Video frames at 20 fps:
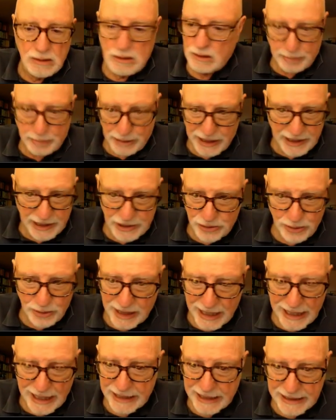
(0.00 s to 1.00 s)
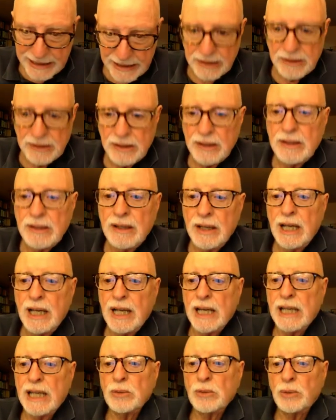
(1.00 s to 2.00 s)
It begins with that idea.
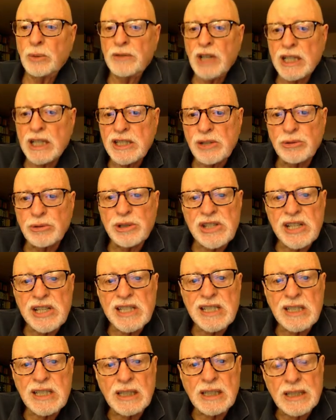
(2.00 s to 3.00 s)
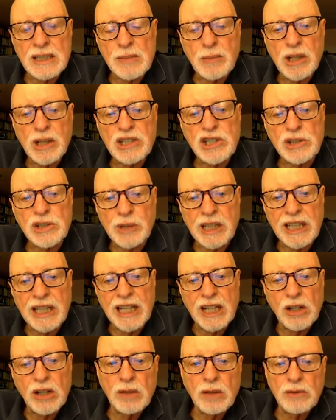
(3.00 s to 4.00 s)
And we've got to resist it as much as we
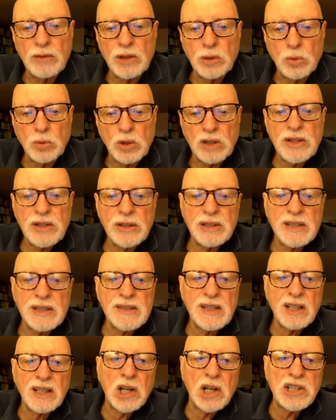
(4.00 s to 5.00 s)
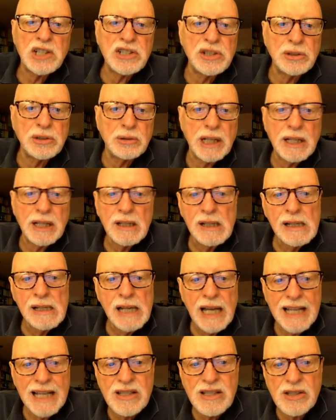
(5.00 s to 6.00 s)
can all over the world. So it is a cartoon that
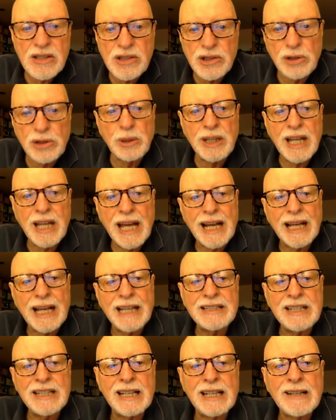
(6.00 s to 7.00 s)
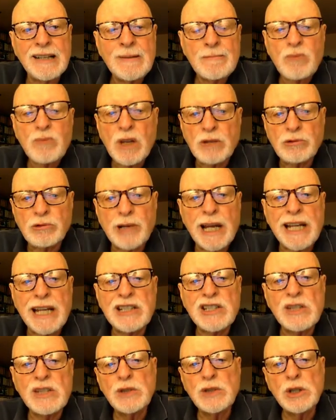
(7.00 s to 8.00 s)
has to do with that idea.
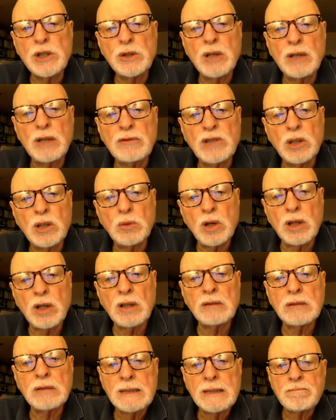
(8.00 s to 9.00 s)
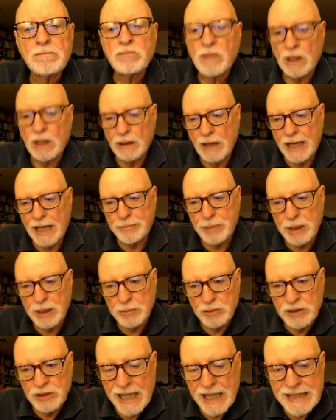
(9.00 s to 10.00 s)
Reagan's view of the world. A lot of
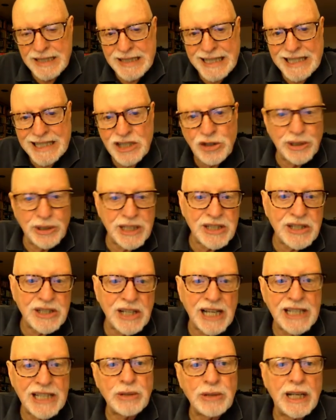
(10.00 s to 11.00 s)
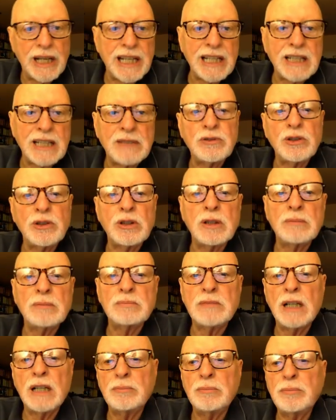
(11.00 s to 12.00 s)
people in the United States criticized Reagan for
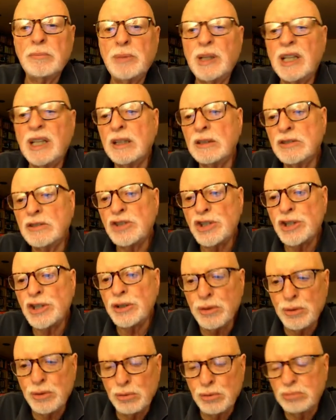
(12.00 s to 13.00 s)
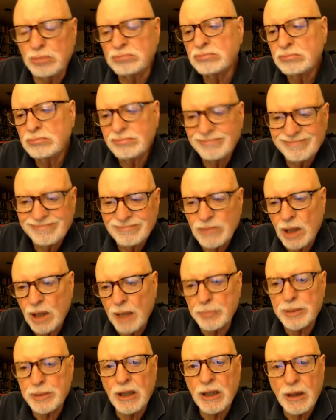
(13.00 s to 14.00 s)
uh, being too
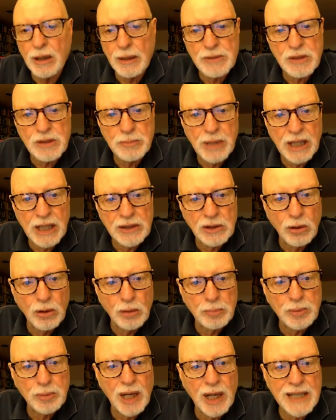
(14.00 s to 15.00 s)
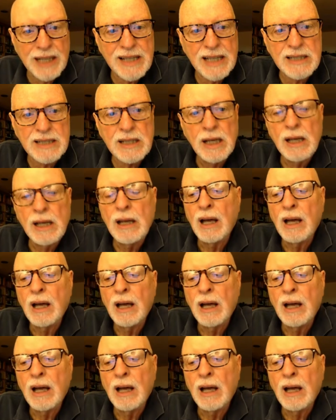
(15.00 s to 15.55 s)
up in arms about the whole process.